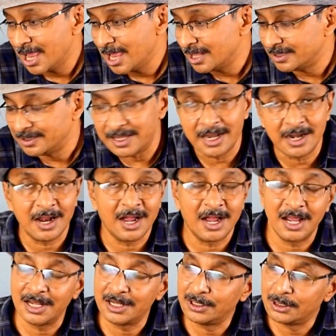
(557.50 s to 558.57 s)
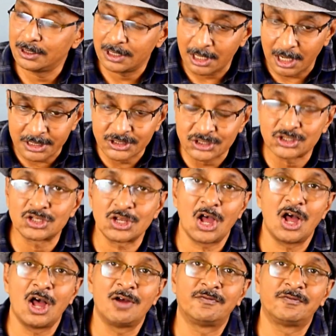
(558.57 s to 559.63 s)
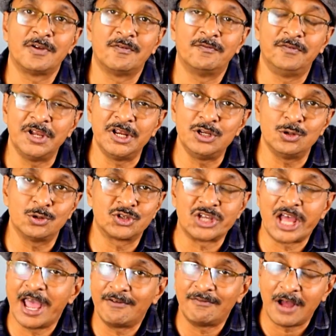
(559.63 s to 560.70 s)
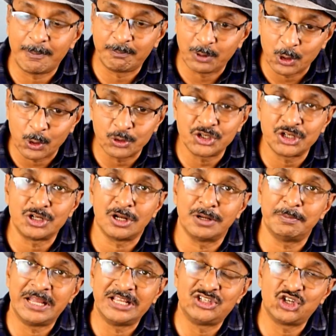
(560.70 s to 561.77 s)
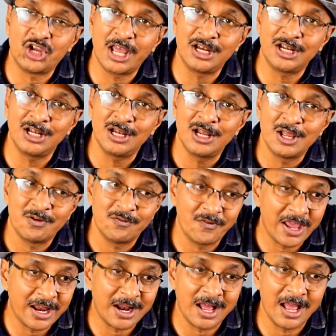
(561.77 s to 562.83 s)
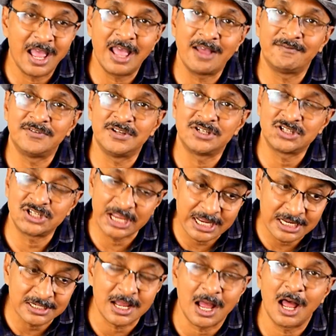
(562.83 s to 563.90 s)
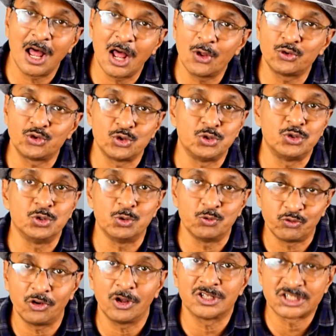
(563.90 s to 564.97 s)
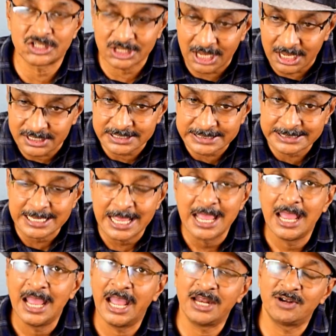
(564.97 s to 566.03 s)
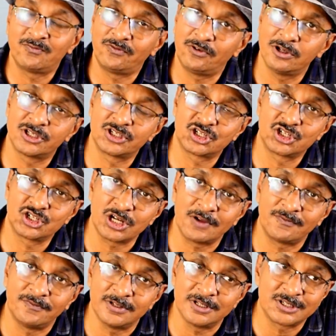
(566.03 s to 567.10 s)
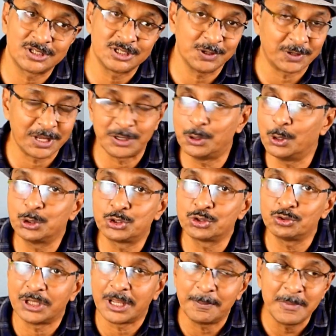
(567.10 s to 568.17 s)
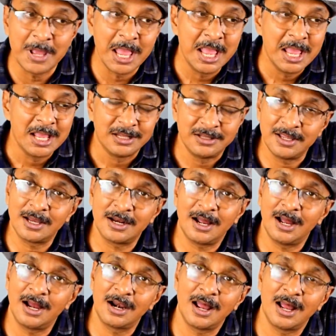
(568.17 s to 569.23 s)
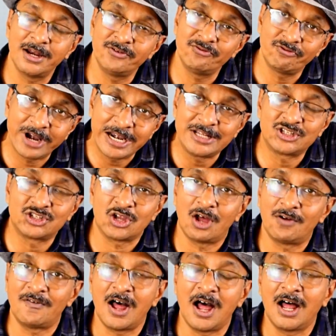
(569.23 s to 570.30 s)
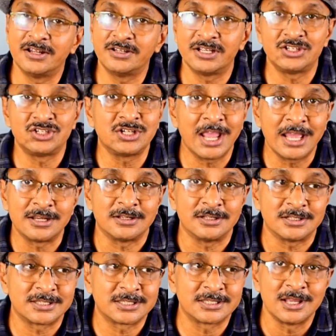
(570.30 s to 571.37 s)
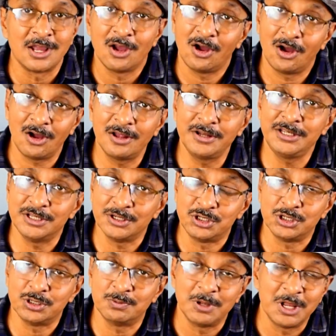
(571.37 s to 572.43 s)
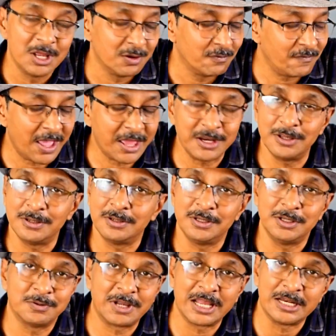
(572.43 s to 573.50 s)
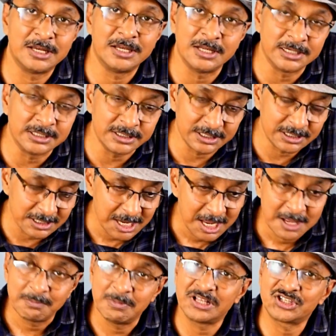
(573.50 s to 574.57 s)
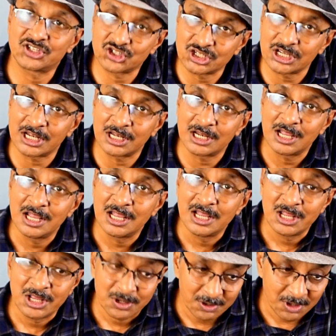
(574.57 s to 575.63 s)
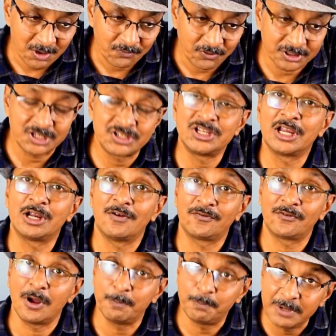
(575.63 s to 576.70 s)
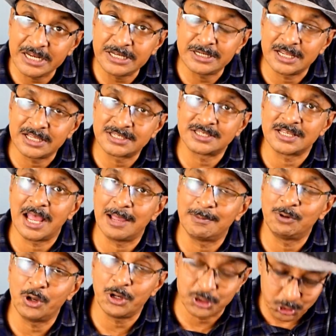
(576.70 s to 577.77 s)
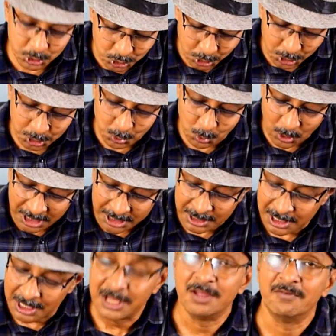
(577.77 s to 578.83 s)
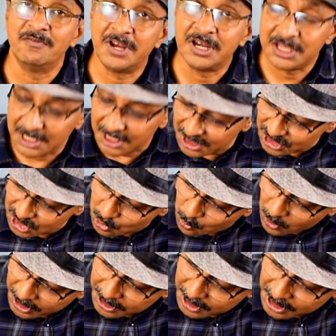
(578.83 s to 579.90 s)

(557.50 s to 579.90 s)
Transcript: There are lots of videos I have uploaded on my channel where I have detailed how to do false cuts and false shuffles. You can go through them. There are hundreds of other channels on YouTube where you can learn it, but still, for the sake of completeness, I am going to show you one very easy one.